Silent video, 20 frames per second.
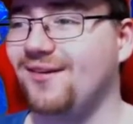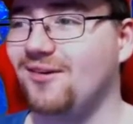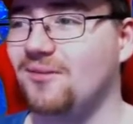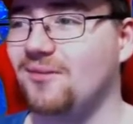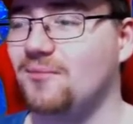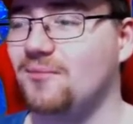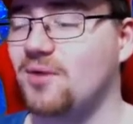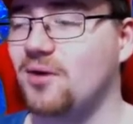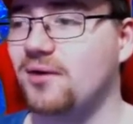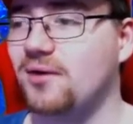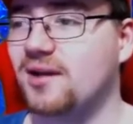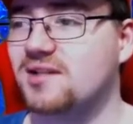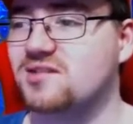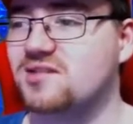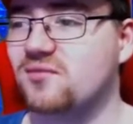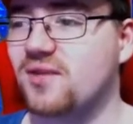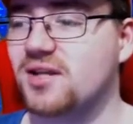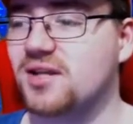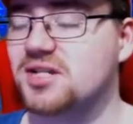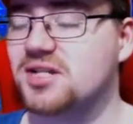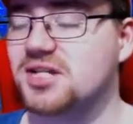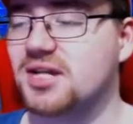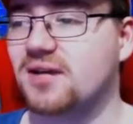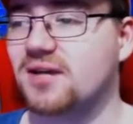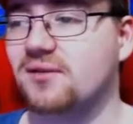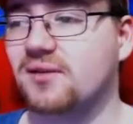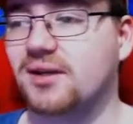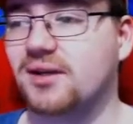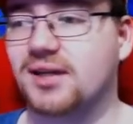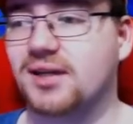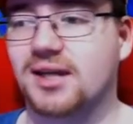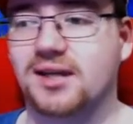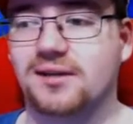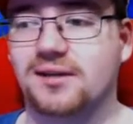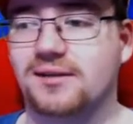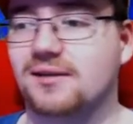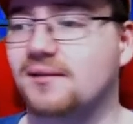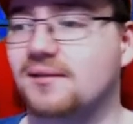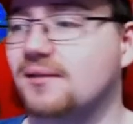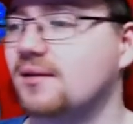Oh, Mario has a red shell. Okay,
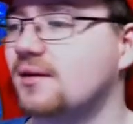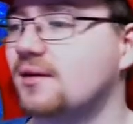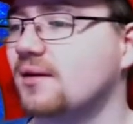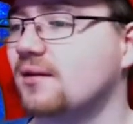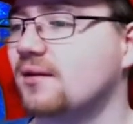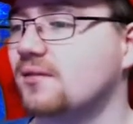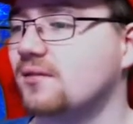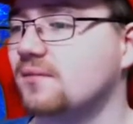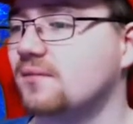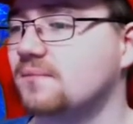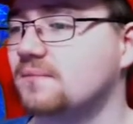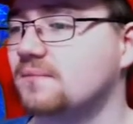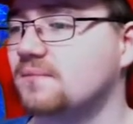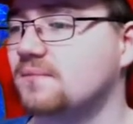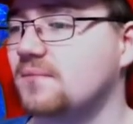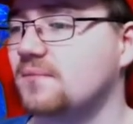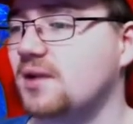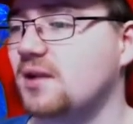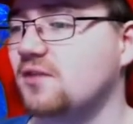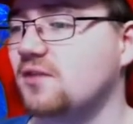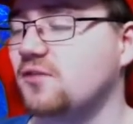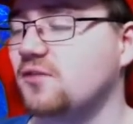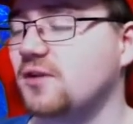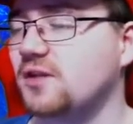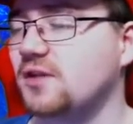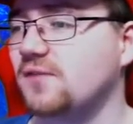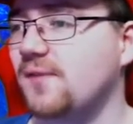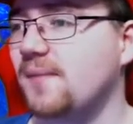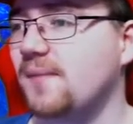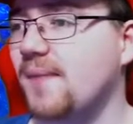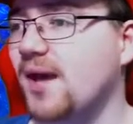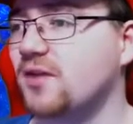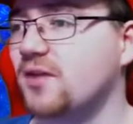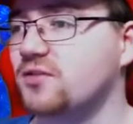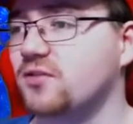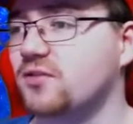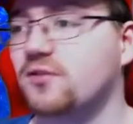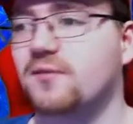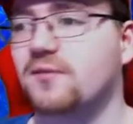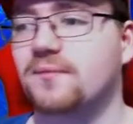good. Yeah, that's right, defeat
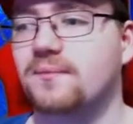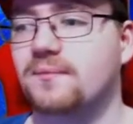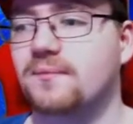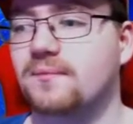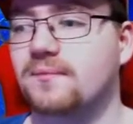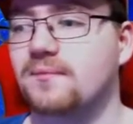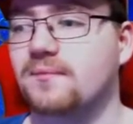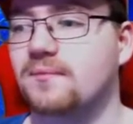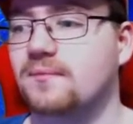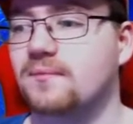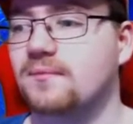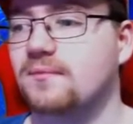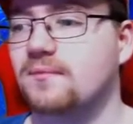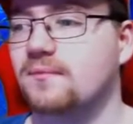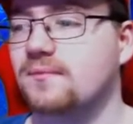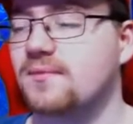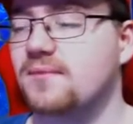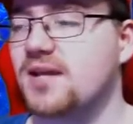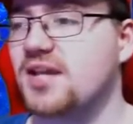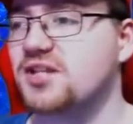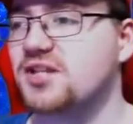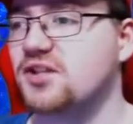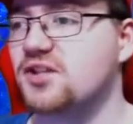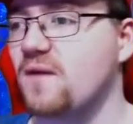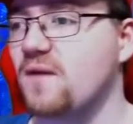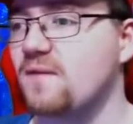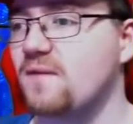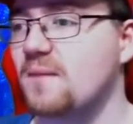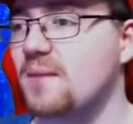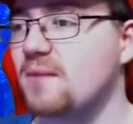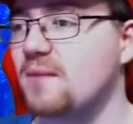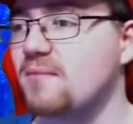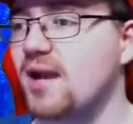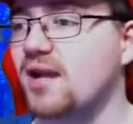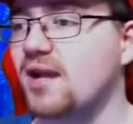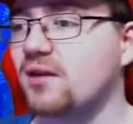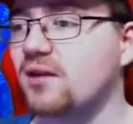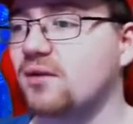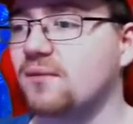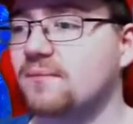Bowser. You still haven't made
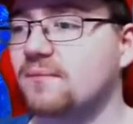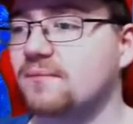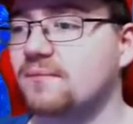Mario!